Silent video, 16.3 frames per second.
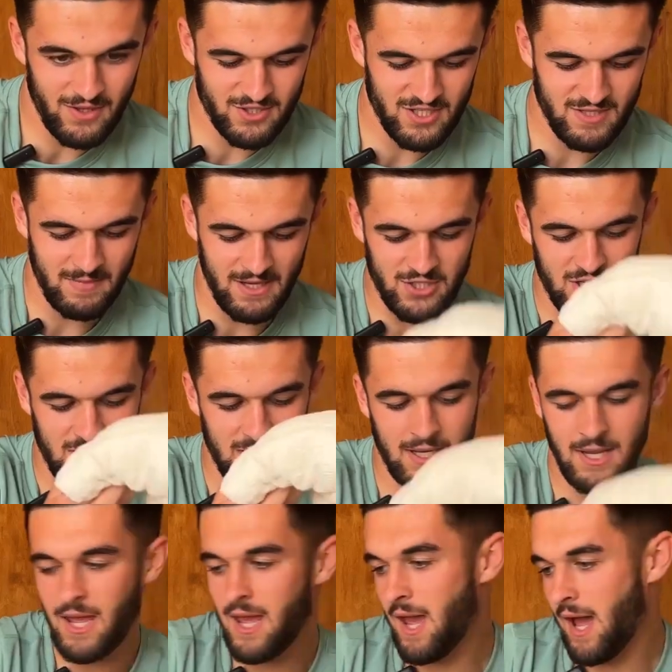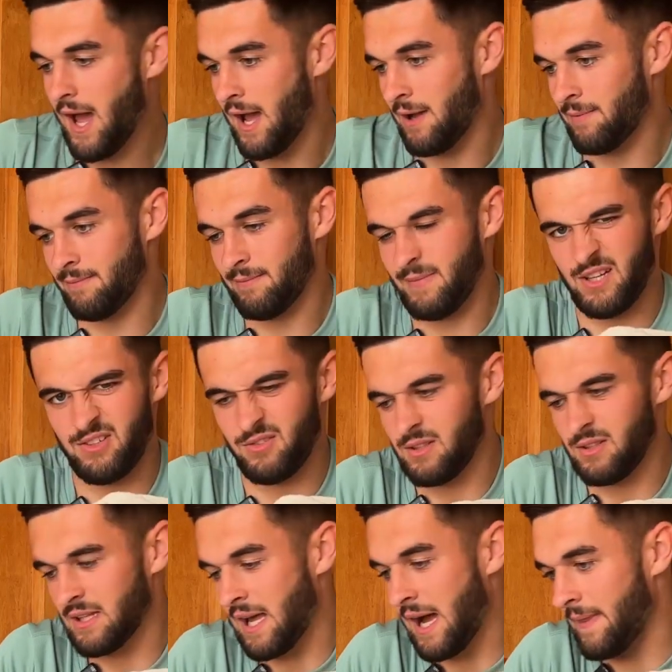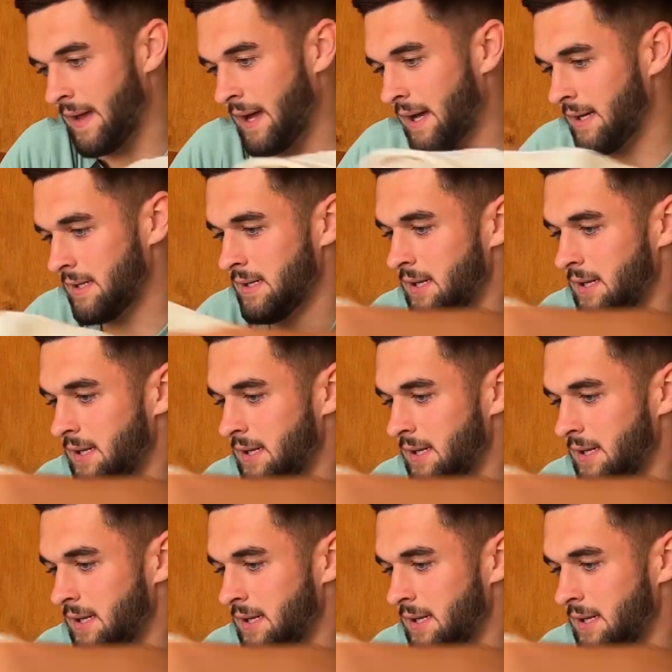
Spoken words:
She's matching. I do really like that.